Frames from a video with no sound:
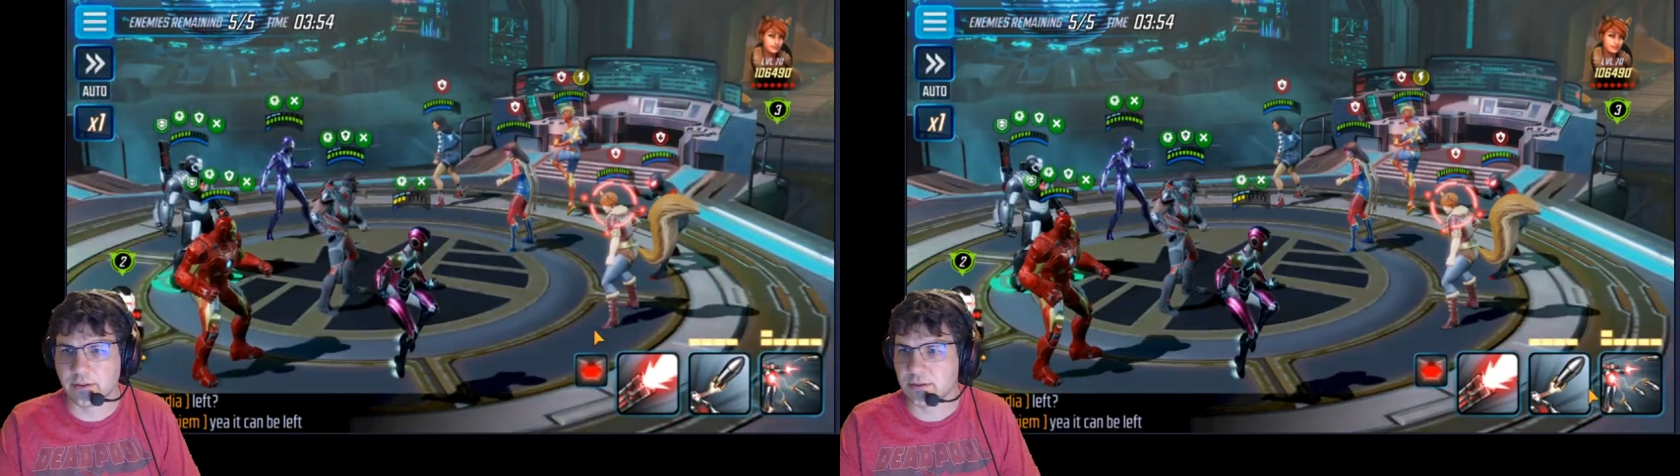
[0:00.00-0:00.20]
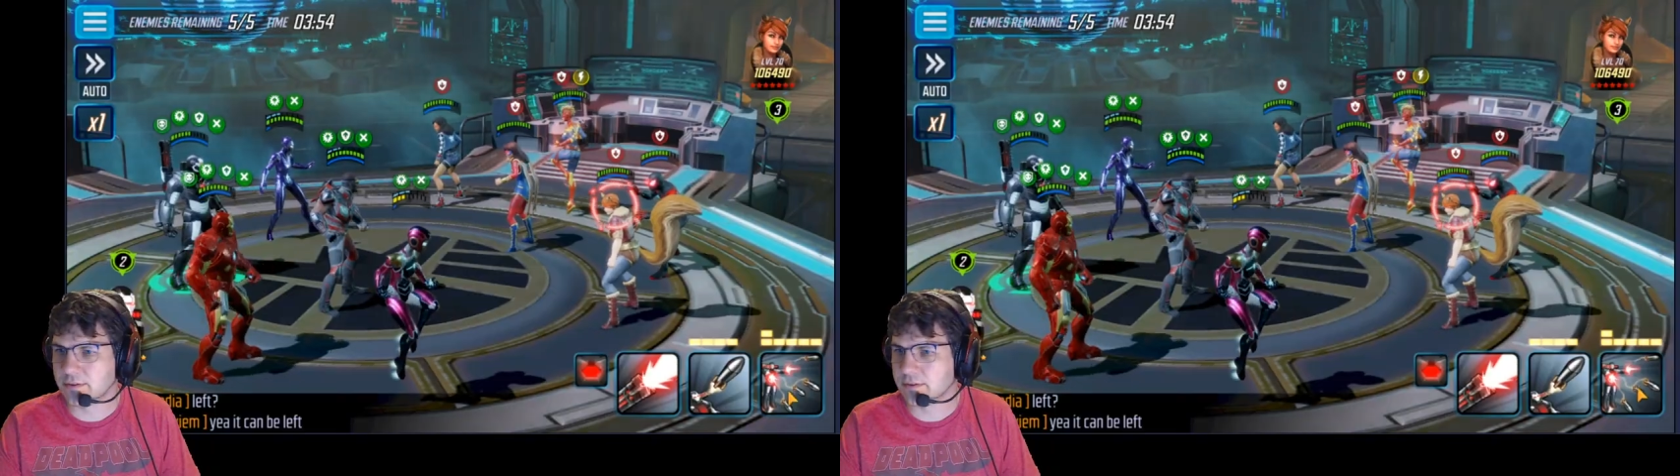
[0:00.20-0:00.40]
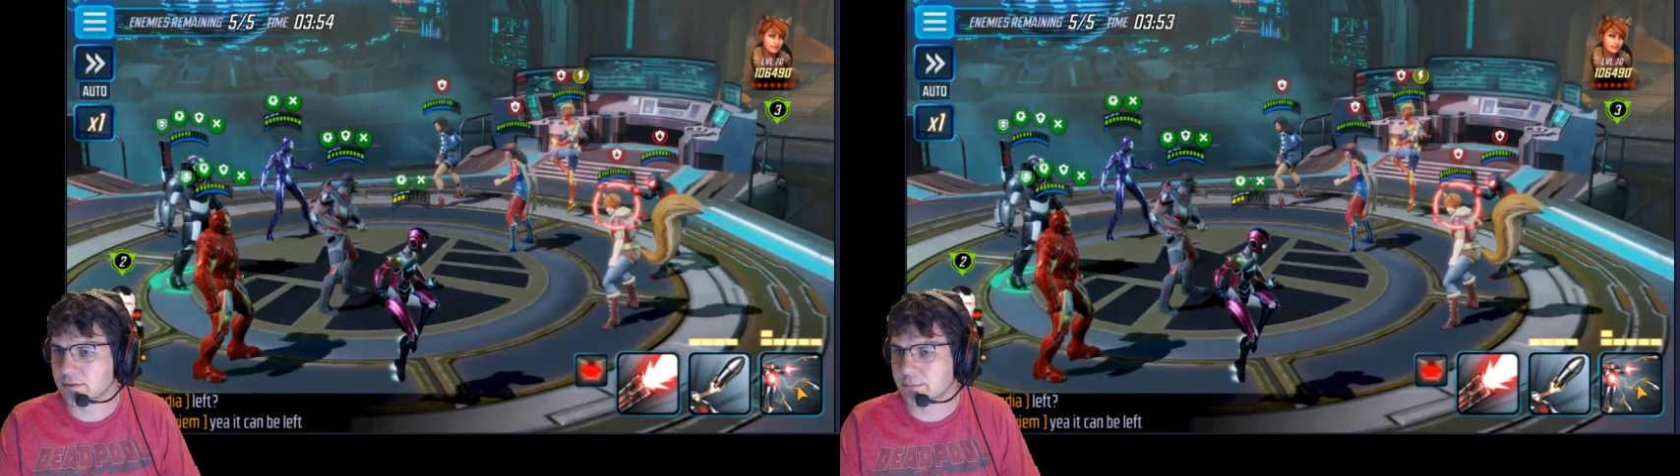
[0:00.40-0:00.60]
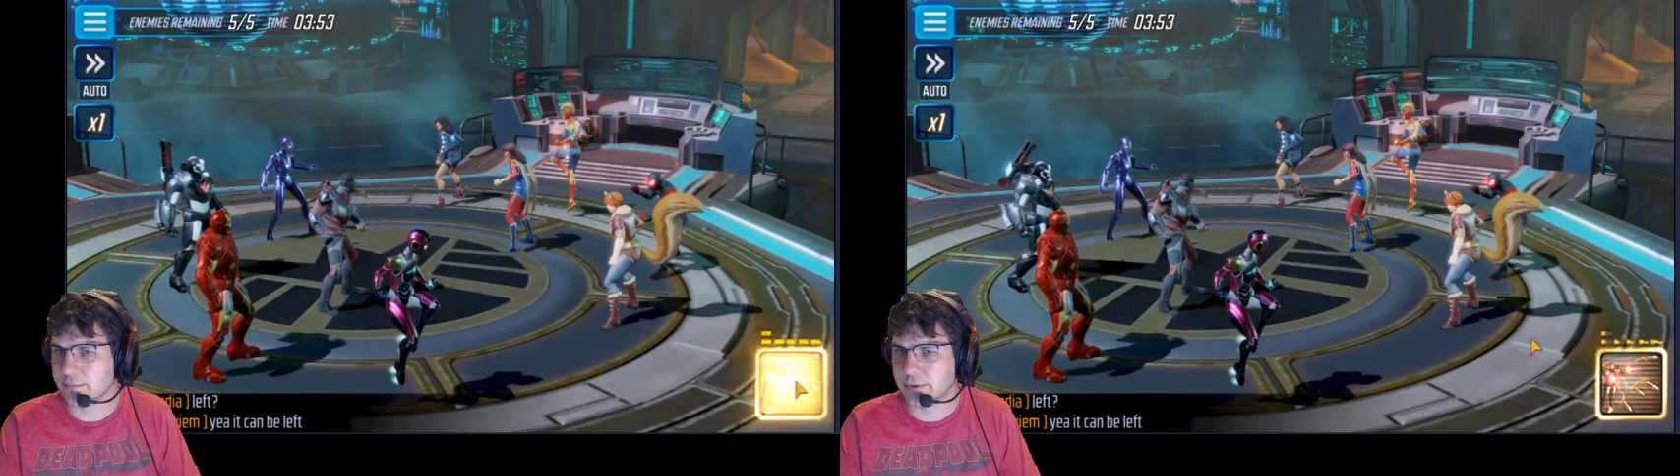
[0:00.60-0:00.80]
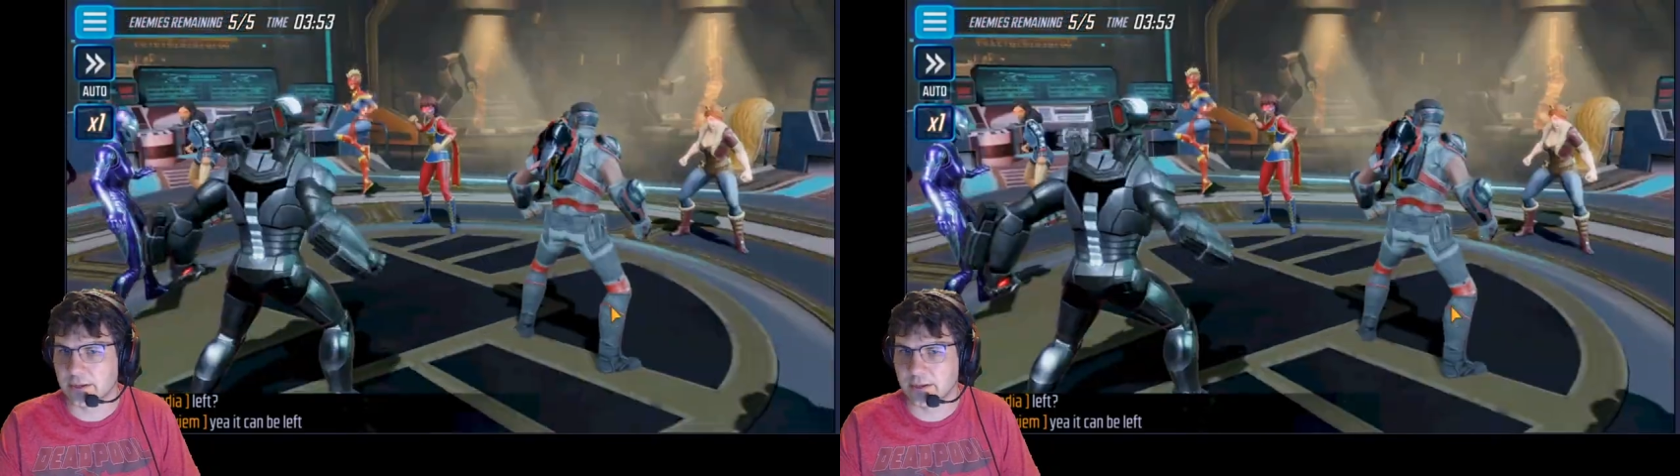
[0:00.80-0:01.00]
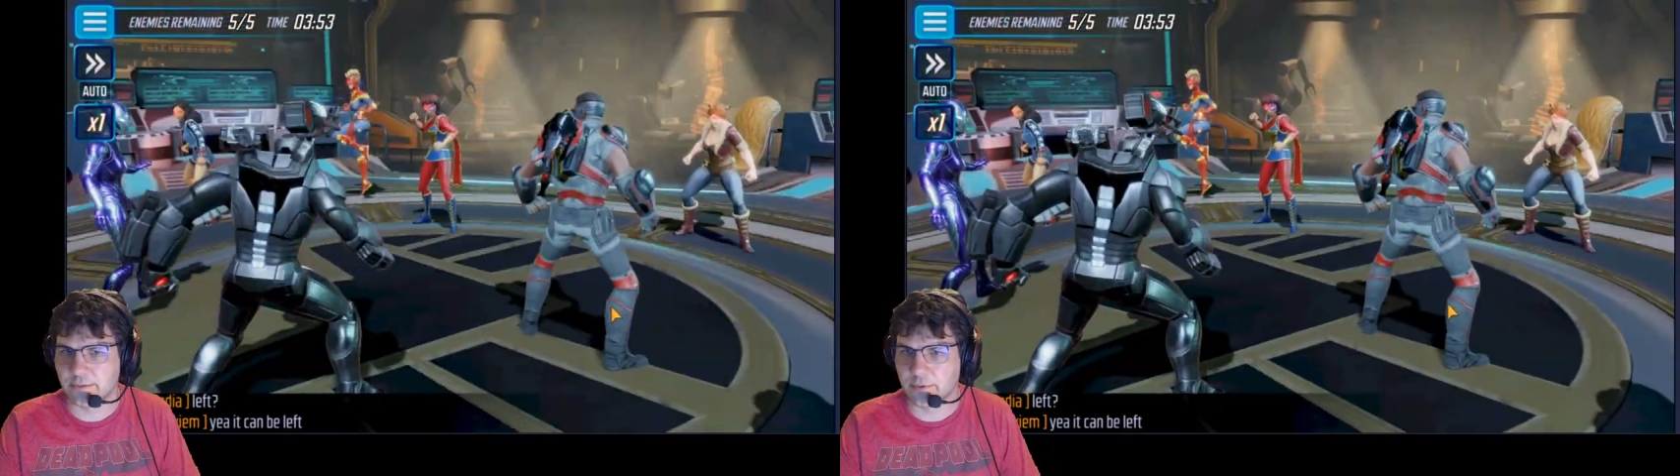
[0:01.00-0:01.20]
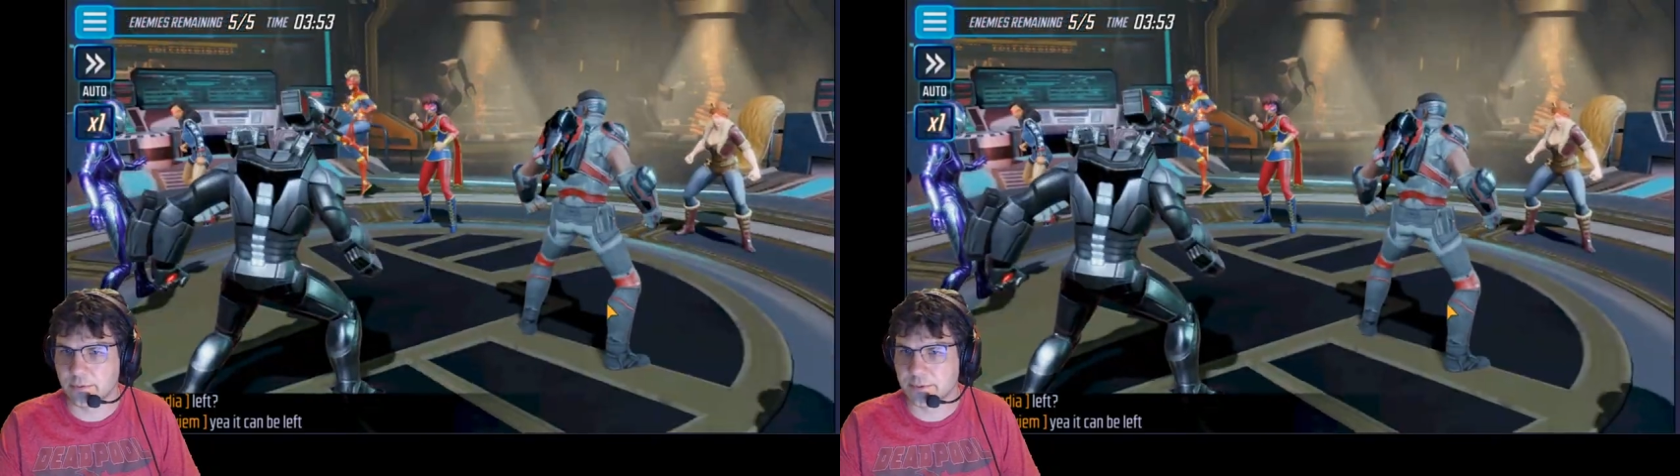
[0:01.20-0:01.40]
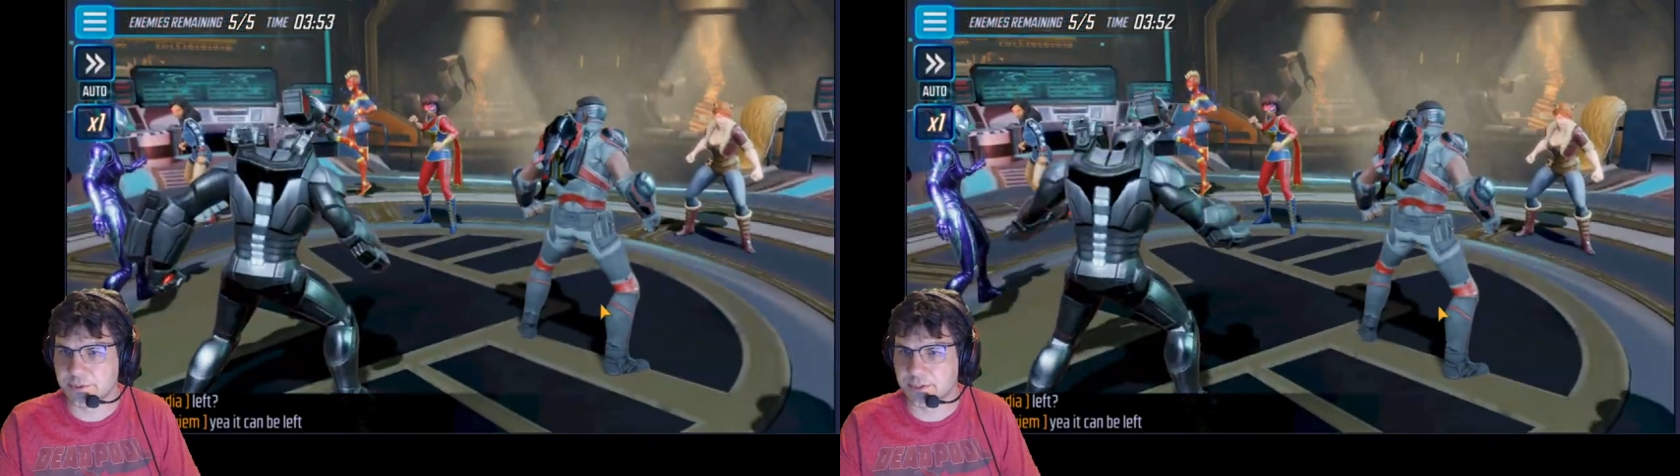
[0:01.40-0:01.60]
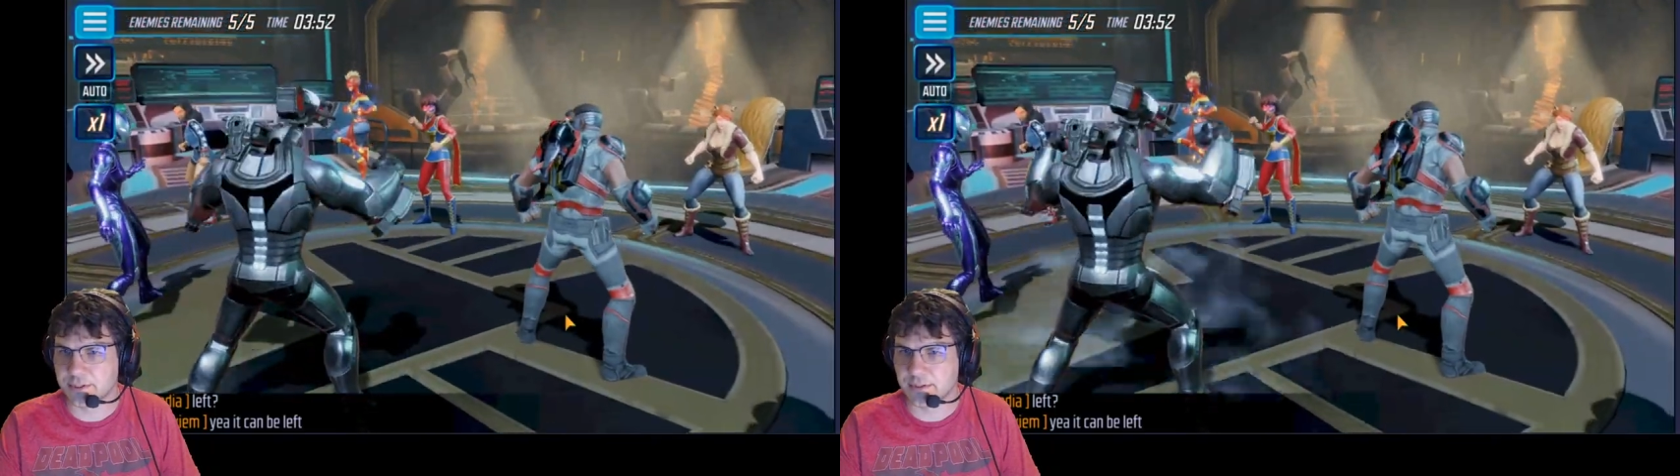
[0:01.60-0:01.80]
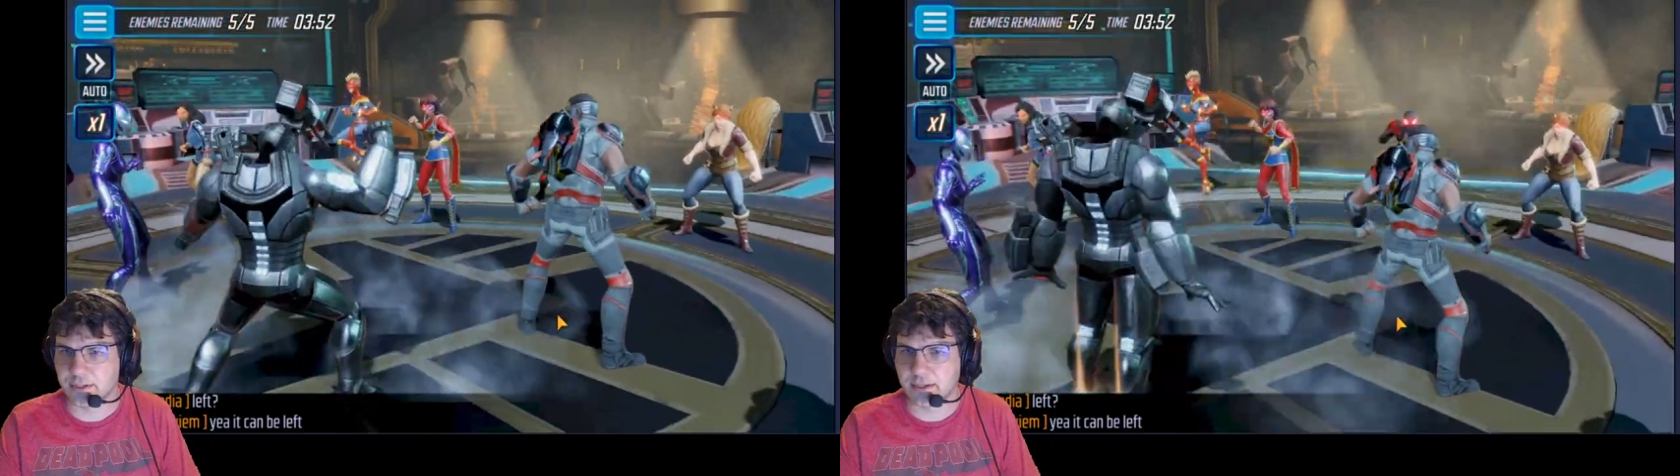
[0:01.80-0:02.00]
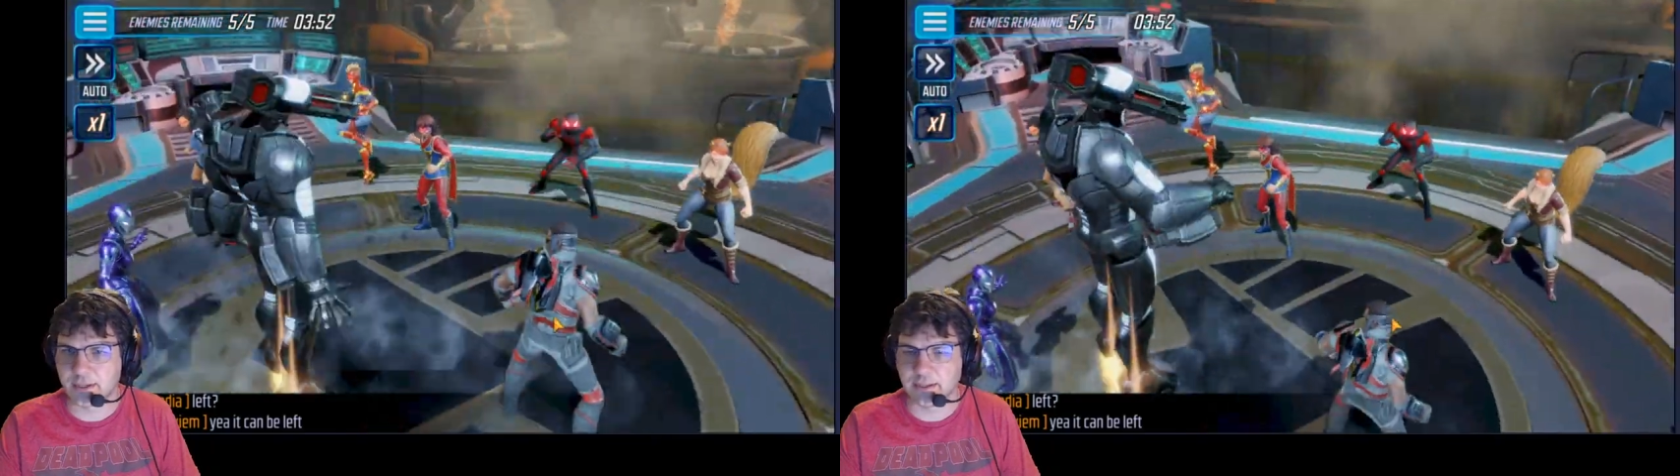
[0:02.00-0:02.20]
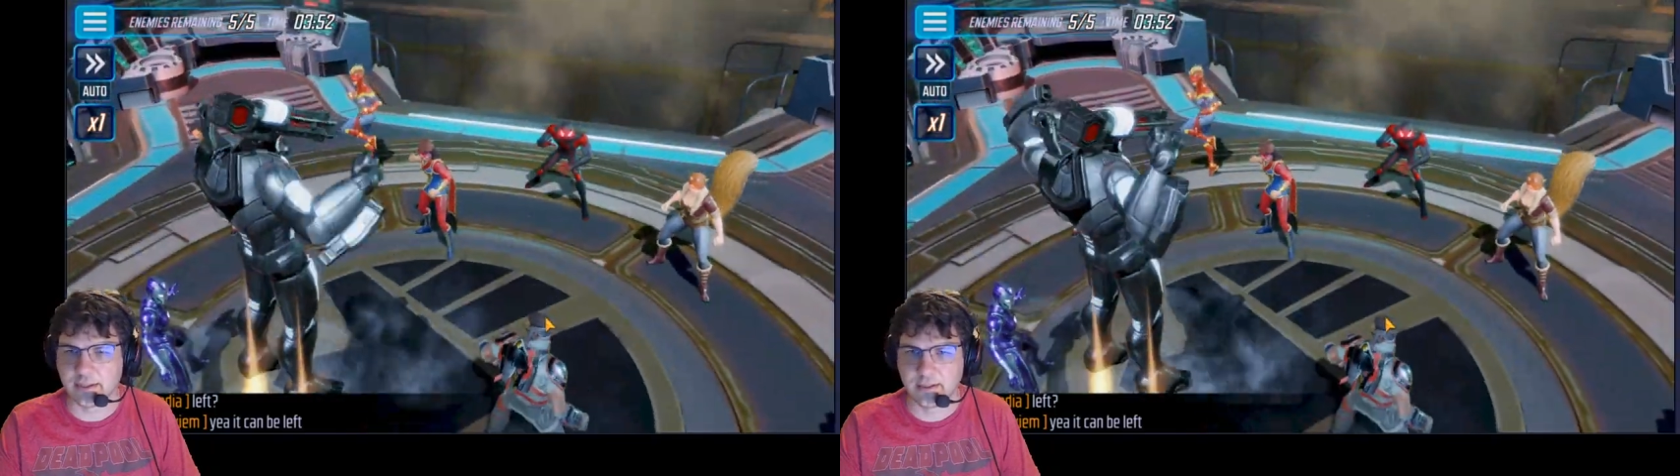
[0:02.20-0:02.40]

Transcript: let's do this big-ass War Machine attack.